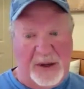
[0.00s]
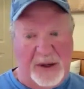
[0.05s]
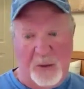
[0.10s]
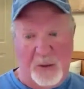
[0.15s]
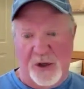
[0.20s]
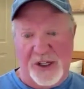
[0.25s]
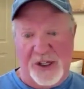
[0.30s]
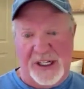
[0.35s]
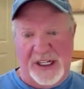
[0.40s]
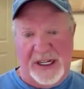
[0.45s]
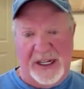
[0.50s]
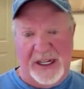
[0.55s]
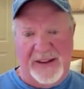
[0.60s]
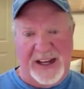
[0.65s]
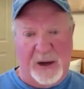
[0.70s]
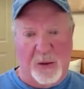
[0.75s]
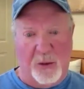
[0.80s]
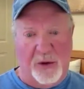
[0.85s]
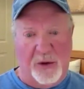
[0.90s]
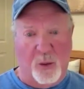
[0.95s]
I mean, we're seeing
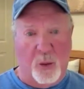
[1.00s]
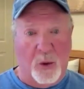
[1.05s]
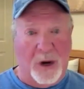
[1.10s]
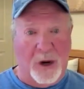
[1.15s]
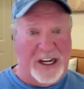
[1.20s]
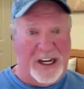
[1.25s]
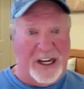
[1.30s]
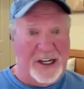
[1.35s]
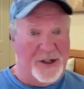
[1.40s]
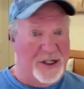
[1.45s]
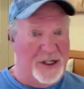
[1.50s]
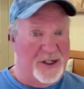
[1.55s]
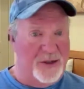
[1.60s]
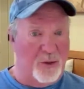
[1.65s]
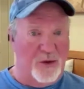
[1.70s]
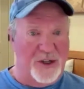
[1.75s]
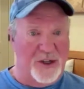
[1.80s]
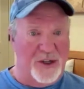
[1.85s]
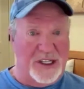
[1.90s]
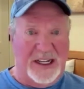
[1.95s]
that with
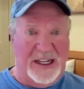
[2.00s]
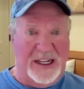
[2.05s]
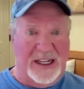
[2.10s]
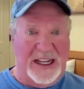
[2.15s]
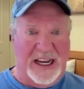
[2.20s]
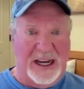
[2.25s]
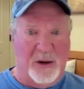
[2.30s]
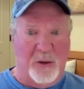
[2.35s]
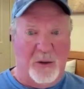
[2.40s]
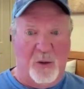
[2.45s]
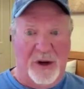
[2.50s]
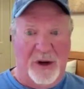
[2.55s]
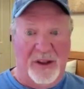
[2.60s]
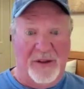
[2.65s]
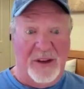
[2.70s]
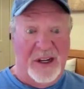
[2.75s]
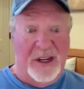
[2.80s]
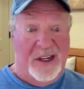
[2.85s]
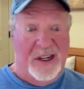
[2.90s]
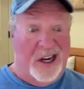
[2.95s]
wages, we're seeing that
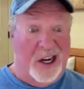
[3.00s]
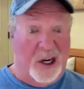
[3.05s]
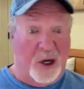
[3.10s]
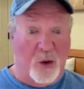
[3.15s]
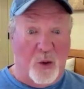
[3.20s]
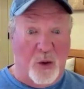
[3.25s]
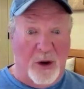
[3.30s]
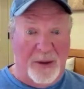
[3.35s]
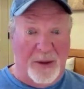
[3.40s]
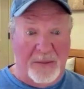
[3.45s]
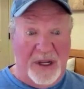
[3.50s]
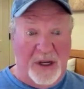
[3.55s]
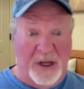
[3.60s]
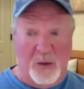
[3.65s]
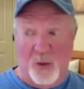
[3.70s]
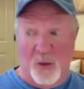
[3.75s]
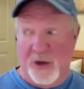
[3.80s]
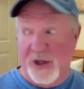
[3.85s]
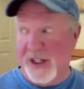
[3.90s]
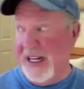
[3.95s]
with
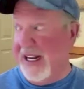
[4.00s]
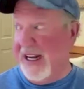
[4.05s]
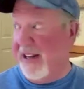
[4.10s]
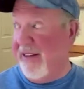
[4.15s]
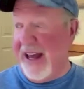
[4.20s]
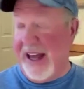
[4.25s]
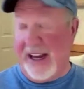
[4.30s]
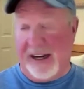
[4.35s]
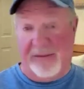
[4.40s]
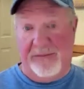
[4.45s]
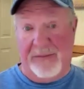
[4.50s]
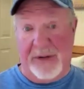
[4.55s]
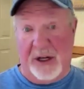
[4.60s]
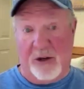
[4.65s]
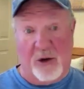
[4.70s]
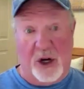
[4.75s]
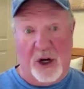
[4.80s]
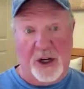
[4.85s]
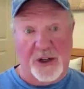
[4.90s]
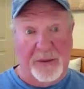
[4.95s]
equipment, we're seeing that
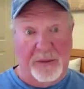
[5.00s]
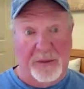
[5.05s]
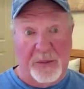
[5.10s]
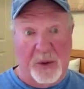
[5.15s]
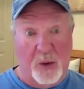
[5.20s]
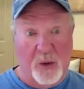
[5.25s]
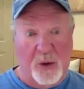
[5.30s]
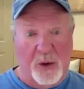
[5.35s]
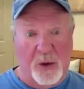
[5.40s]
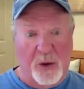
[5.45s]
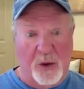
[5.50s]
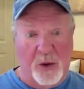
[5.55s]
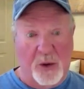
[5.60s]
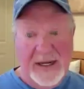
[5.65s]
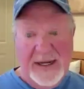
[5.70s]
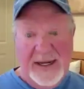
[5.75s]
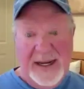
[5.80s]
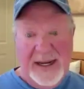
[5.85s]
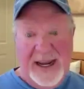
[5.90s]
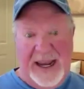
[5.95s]
across the board,
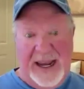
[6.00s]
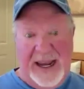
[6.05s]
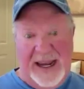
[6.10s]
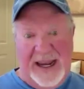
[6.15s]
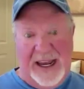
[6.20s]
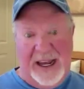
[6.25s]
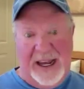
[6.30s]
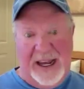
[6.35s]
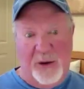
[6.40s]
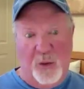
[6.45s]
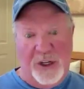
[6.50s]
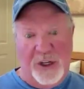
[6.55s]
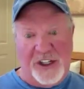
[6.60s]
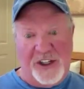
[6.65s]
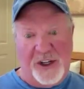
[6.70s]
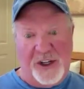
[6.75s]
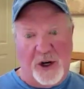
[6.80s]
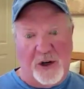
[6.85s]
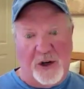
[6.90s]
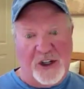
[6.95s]
and
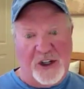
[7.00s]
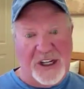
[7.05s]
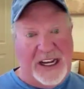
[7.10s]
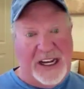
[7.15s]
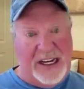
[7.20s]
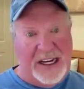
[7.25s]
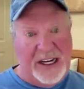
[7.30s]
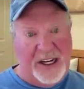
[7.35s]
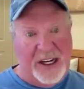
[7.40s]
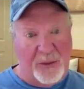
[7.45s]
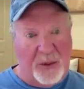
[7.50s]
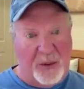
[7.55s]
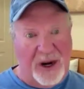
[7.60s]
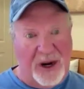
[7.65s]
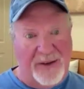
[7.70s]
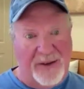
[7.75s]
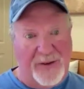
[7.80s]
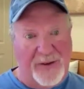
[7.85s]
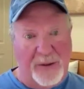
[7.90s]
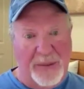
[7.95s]
which starts to eat into
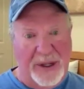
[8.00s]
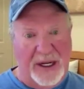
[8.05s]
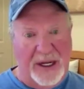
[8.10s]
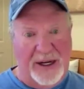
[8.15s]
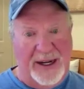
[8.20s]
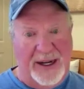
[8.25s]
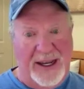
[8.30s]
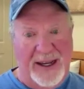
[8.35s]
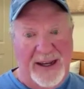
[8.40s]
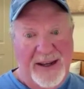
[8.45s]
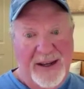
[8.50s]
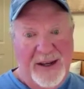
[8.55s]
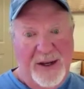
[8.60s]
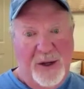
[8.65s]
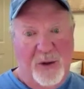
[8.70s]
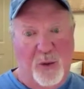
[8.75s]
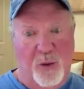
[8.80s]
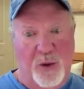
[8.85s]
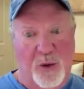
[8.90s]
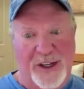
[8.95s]
profitability,
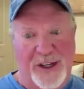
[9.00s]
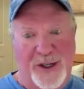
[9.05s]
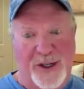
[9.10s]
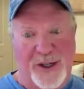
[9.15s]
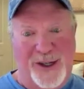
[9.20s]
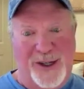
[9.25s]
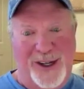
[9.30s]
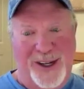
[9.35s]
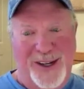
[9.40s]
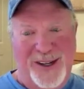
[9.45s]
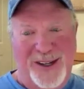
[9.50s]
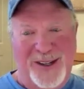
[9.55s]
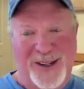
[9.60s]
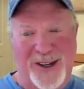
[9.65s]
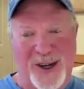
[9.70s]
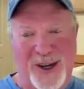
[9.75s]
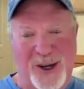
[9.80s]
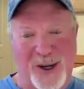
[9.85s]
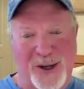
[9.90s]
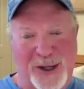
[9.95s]
which
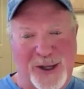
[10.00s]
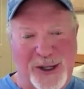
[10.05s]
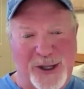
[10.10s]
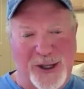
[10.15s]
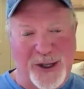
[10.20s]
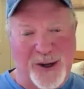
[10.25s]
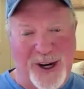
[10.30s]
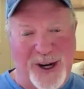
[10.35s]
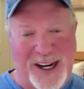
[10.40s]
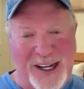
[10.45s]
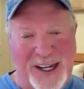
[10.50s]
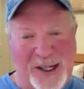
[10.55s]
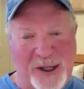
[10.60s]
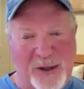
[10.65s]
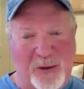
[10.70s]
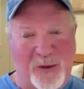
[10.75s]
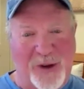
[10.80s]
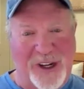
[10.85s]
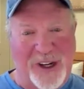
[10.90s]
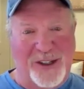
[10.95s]
causes
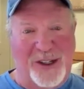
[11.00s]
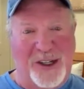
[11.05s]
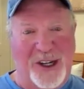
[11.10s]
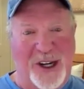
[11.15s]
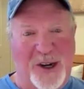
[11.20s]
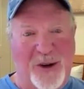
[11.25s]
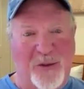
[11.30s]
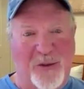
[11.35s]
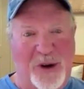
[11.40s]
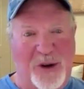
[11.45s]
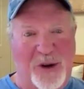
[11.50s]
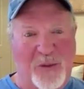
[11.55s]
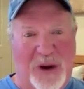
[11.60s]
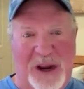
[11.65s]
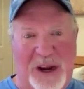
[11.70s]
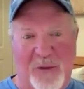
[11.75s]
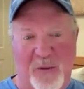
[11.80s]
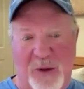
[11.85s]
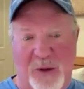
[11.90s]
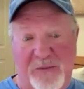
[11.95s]
stress, which you know,
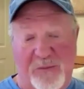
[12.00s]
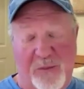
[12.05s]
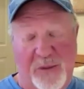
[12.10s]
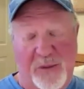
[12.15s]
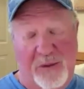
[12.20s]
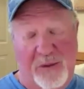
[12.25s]
and, and we,